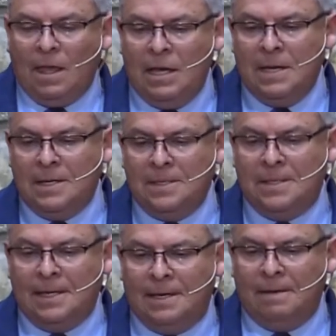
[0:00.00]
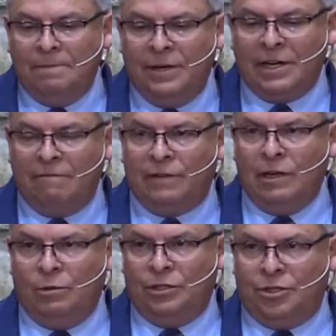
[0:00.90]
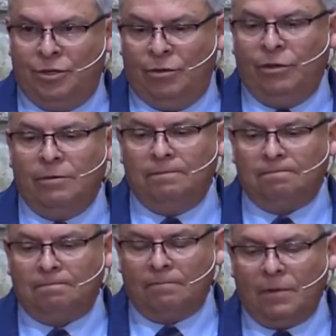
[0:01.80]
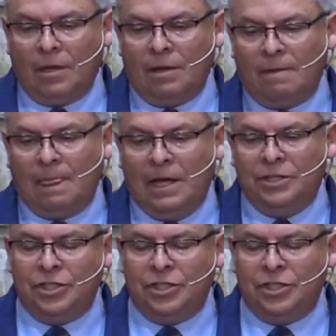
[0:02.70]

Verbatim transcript: and uh, they're confronted with the truth. And